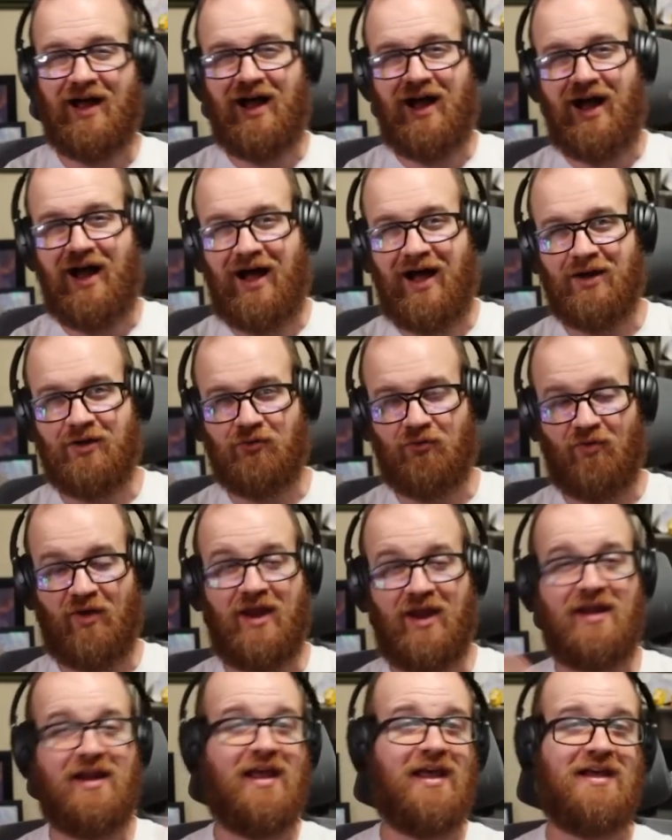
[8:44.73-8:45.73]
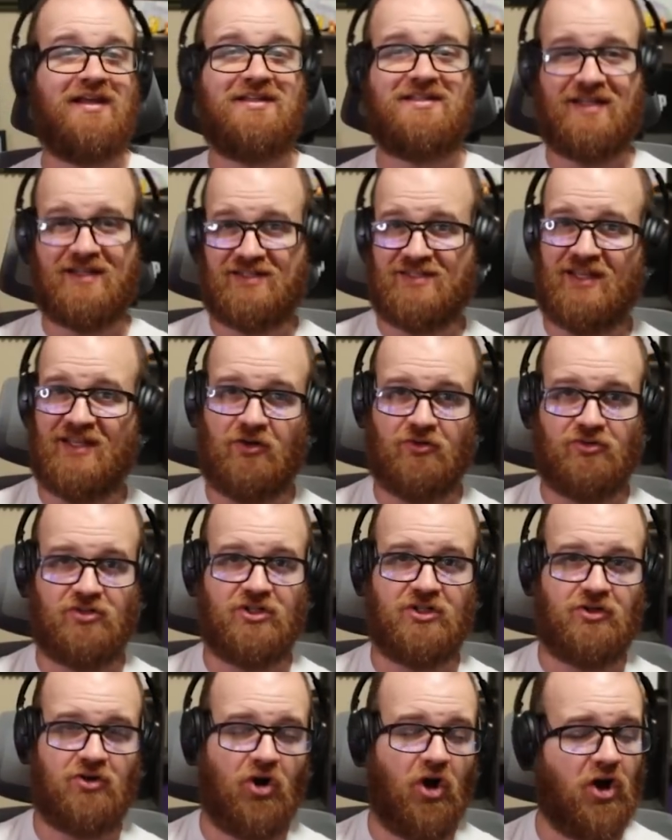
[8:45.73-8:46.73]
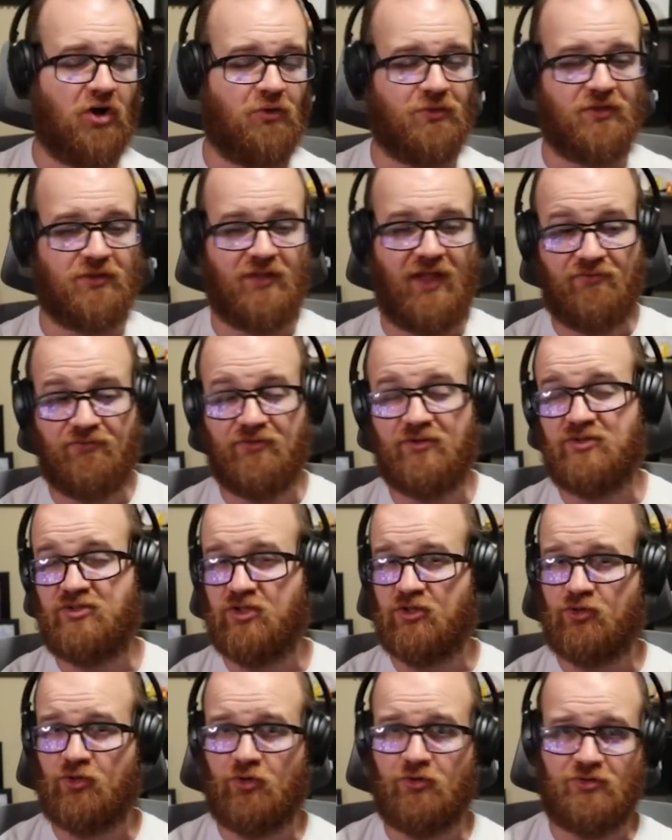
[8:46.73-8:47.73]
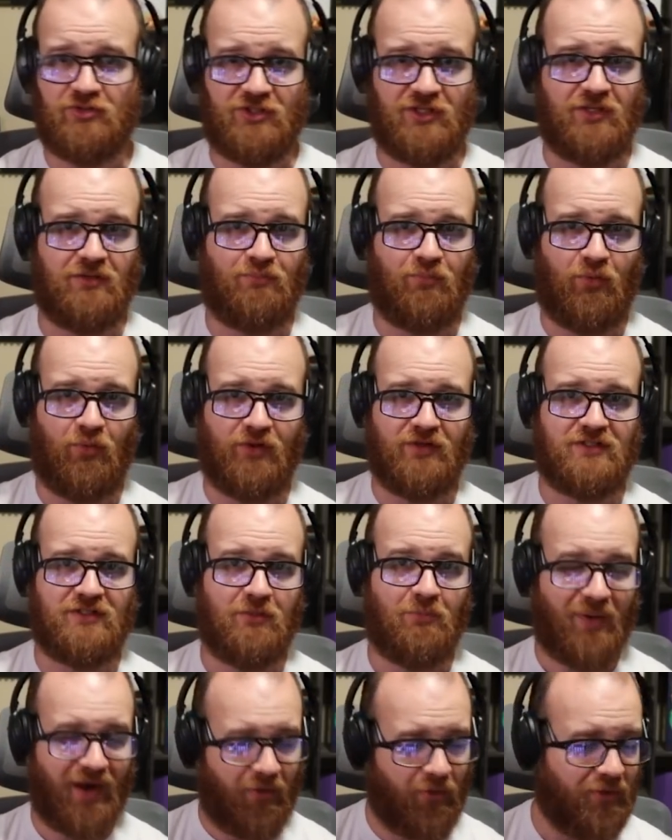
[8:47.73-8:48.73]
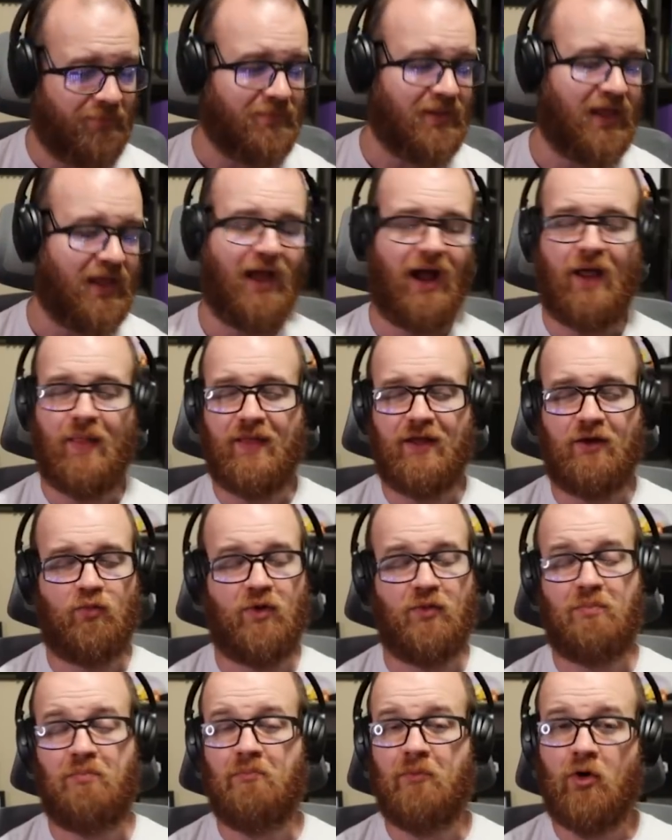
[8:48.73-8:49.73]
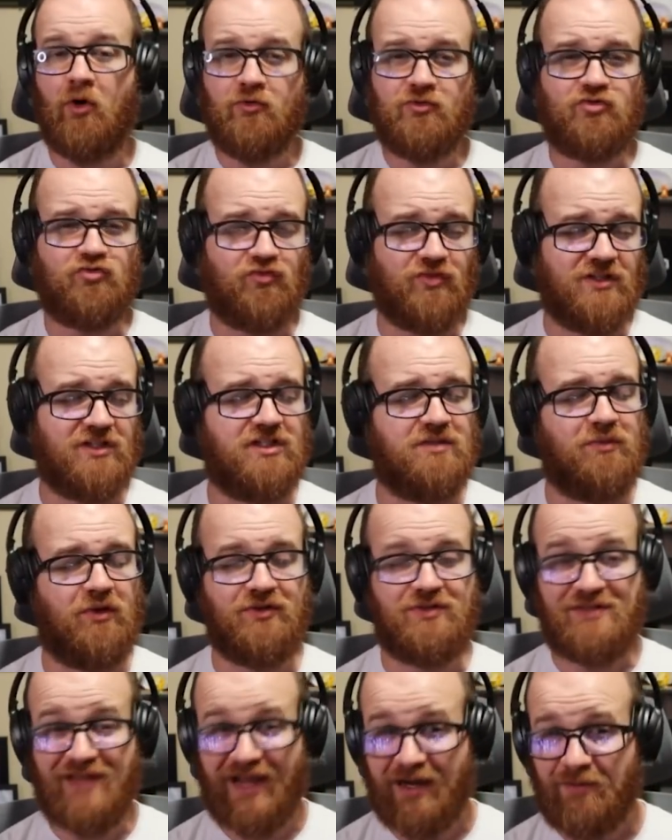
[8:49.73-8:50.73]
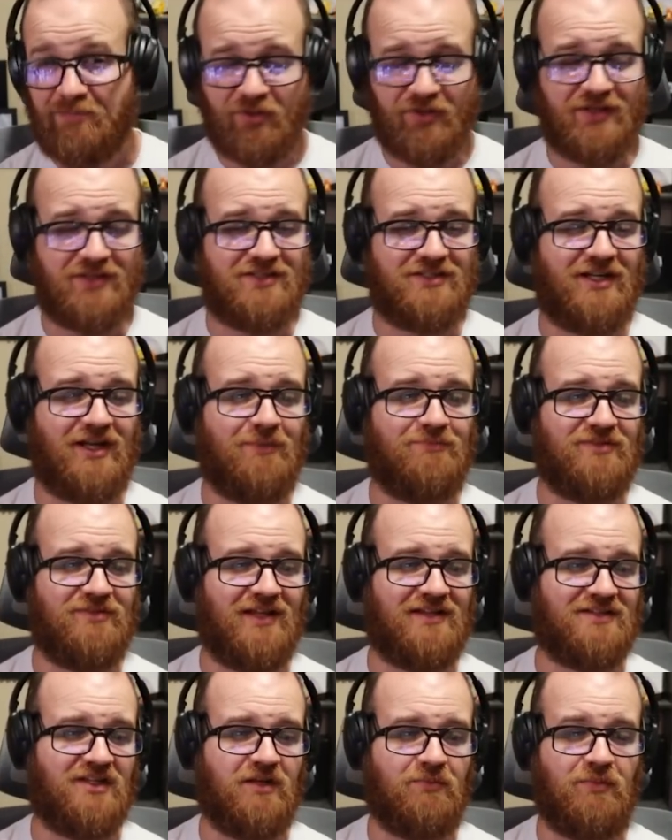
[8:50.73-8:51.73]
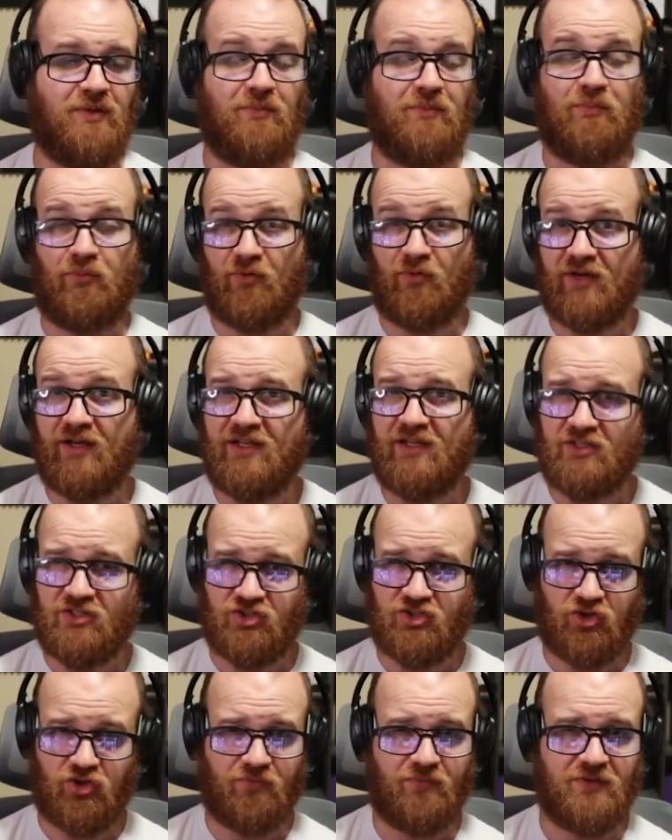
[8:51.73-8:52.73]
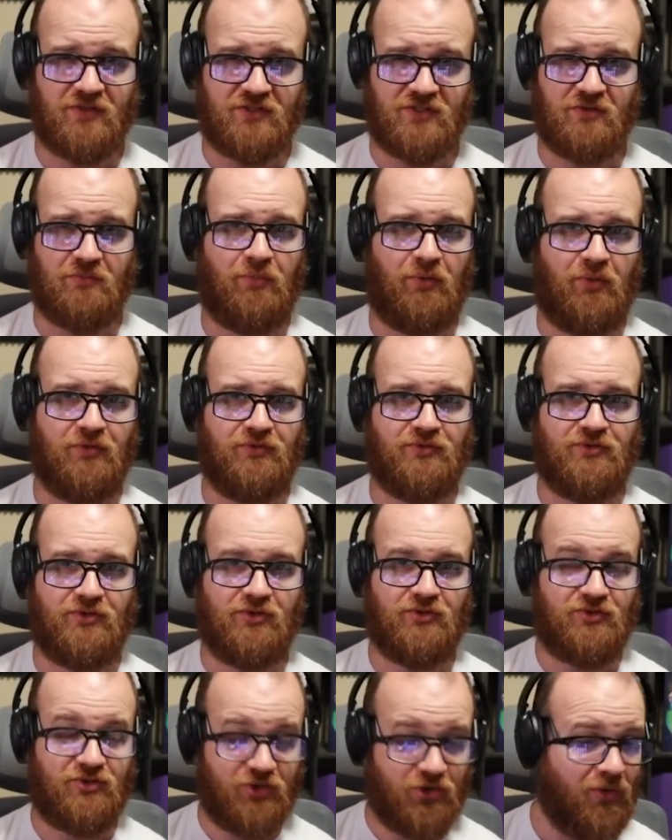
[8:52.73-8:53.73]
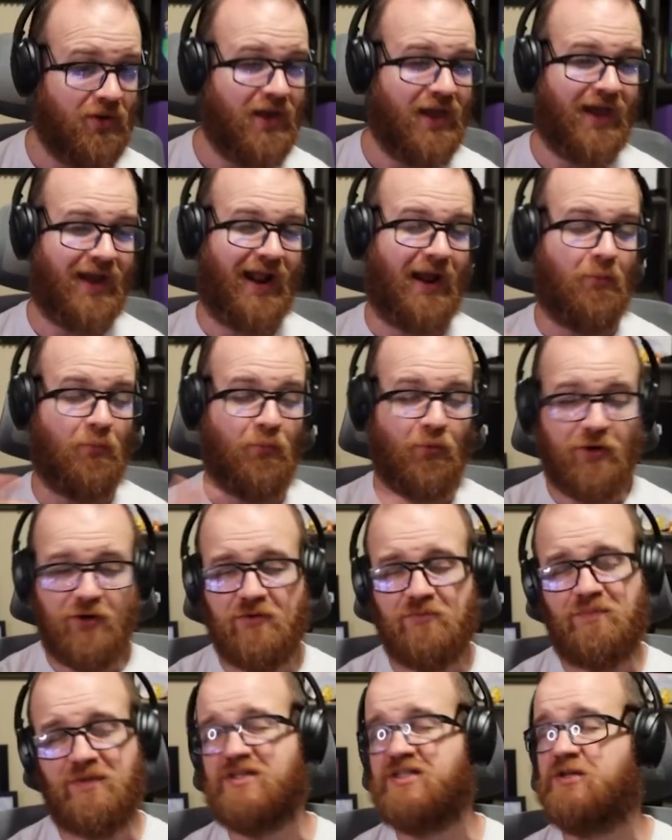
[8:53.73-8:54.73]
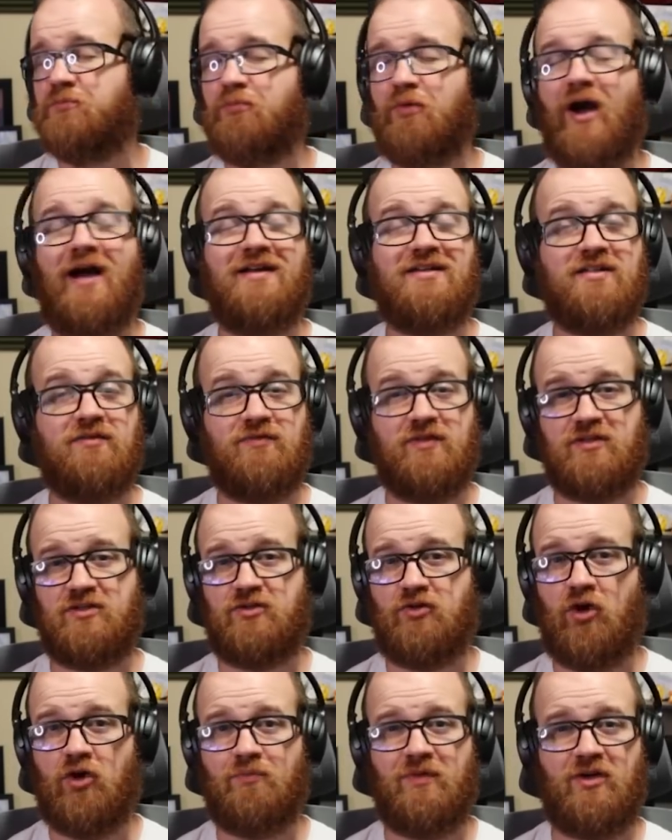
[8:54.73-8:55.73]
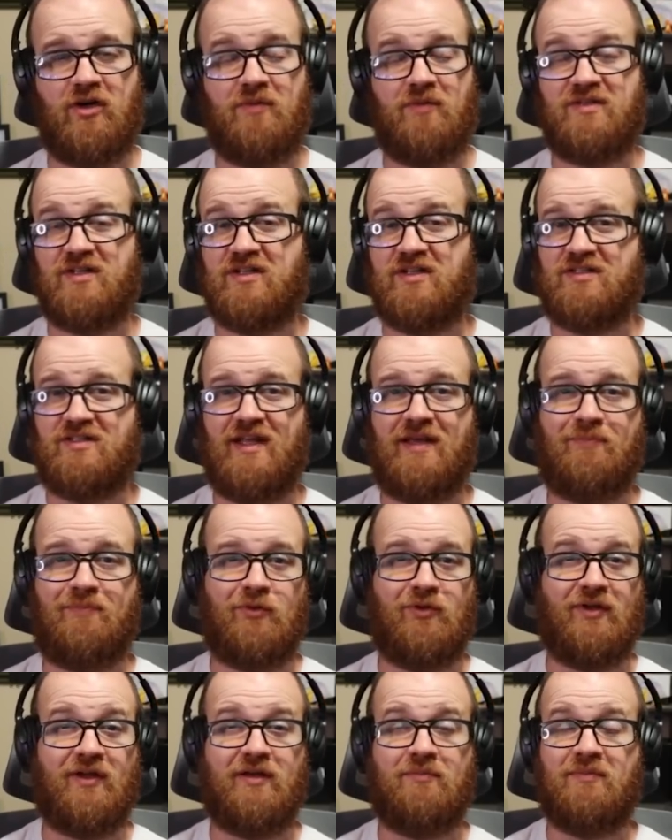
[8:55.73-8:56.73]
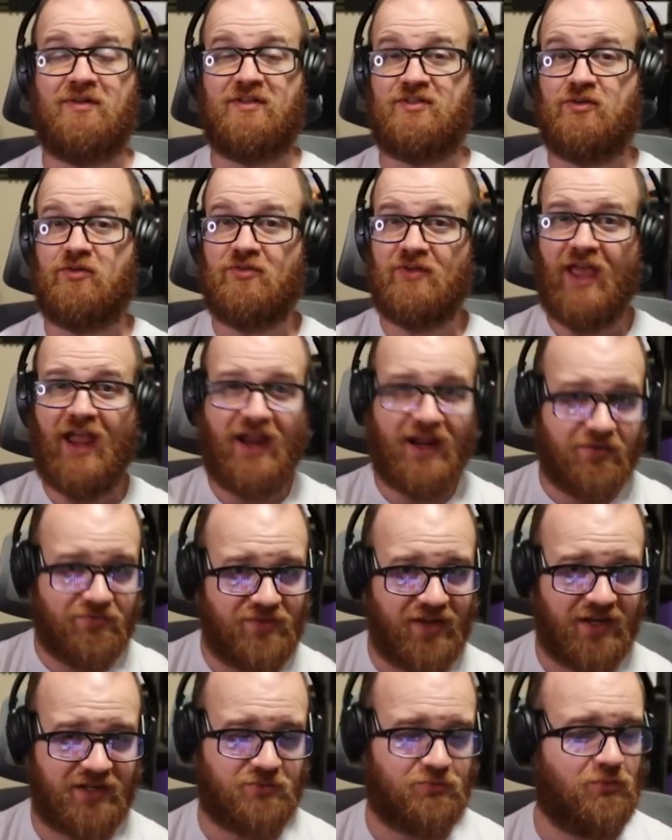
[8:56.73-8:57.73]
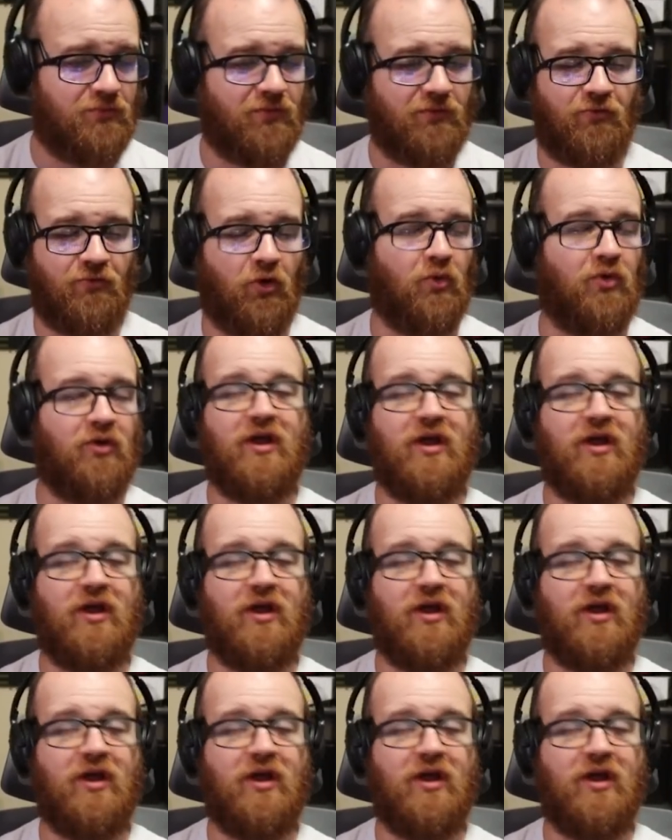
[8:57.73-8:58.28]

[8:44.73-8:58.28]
on-rate 6 energy card with 11 to 13 points of power. I think with most reasonable deck building setups, that's going to be pretty serviceable to do, and I wouldn't be surprised if this card becomes a staple in Mr. Negative decks moving forward,